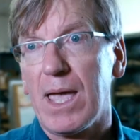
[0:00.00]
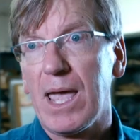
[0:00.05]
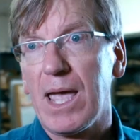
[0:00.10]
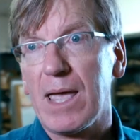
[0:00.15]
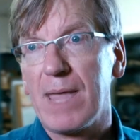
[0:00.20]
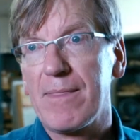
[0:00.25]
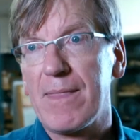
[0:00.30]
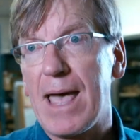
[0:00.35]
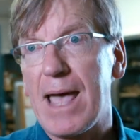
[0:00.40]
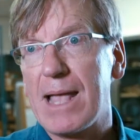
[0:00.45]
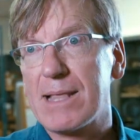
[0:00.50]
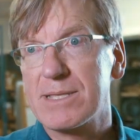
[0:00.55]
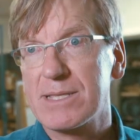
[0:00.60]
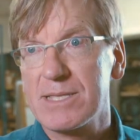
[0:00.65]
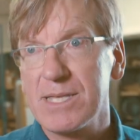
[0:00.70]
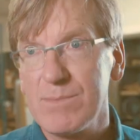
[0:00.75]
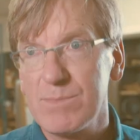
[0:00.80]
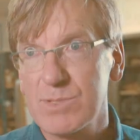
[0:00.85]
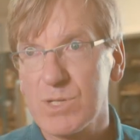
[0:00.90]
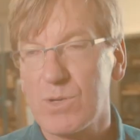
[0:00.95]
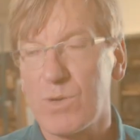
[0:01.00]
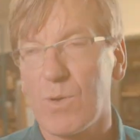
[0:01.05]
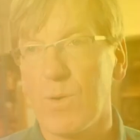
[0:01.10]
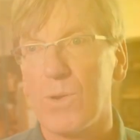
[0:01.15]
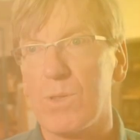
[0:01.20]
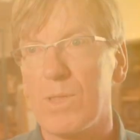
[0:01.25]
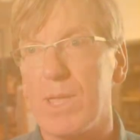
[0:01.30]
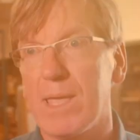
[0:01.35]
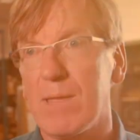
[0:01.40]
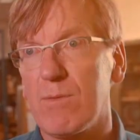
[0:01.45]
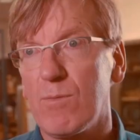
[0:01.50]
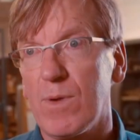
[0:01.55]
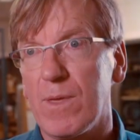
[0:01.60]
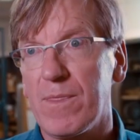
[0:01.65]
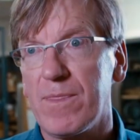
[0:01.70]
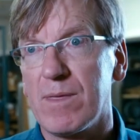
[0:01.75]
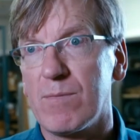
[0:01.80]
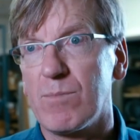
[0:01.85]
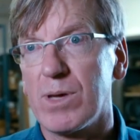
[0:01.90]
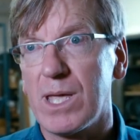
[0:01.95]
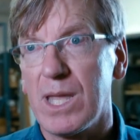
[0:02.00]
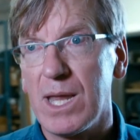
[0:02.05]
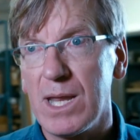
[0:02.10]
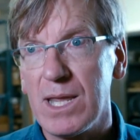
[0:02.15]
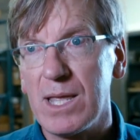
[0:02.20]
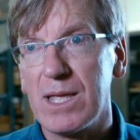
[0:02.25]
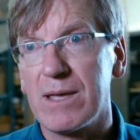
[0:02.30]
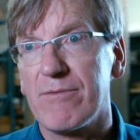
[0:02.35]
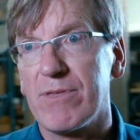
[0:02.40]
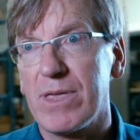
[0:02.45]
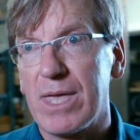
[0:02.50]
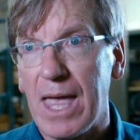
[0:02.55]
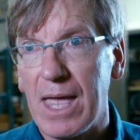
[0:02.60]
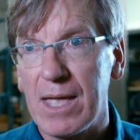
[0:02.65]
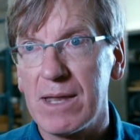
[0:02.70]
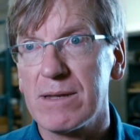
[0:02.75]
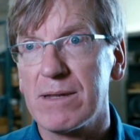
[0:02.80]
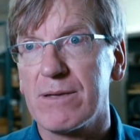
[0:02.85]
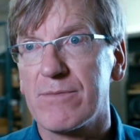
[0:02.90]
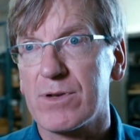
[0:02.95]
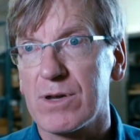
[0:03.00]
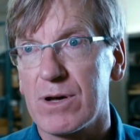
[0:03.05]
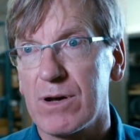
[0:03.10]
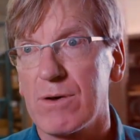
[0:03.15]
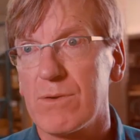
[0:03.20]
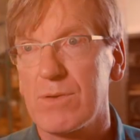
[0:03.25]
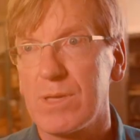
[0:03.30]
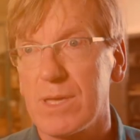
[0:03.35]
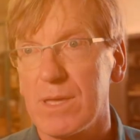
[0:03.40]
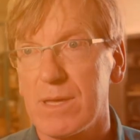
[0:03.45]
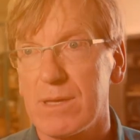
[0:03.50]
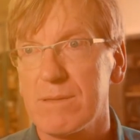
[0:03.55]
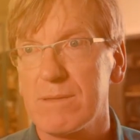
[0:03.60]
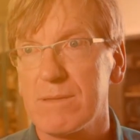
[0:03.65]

And that seems to correlate with the beginning of the end of Cahokia.